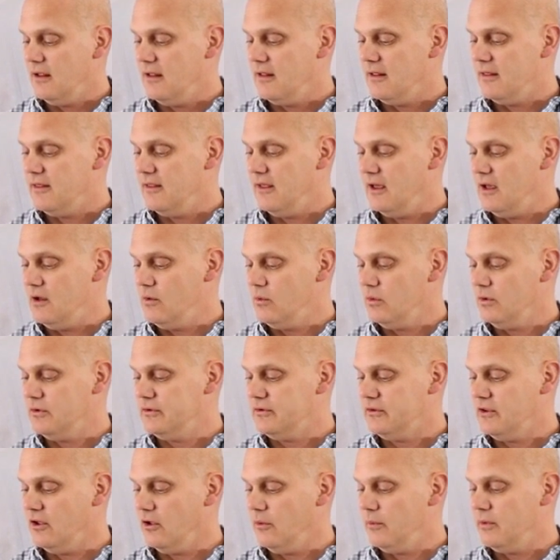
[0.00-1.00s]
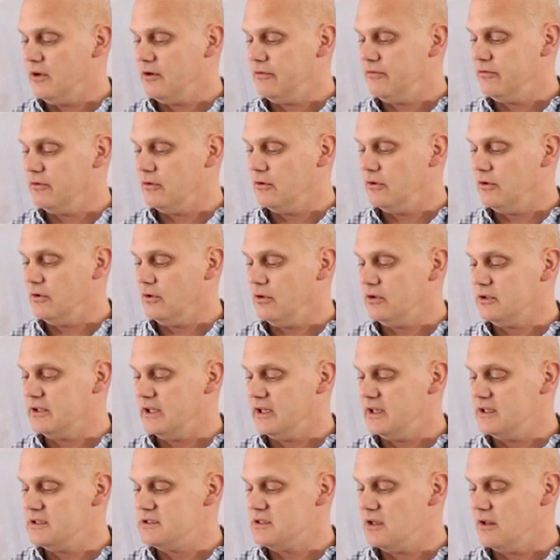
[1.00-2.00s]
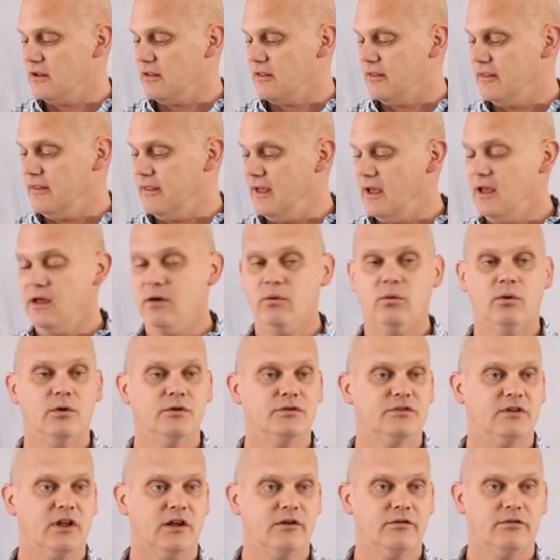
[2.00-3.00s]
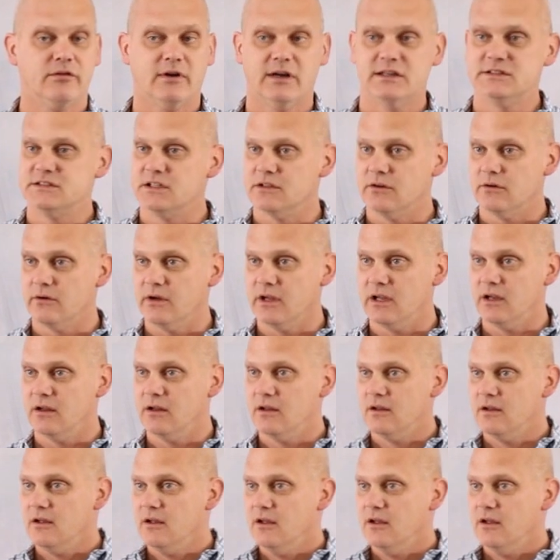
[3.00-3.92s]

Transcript: They will still bear fruit in old age. They will stay fresh and green.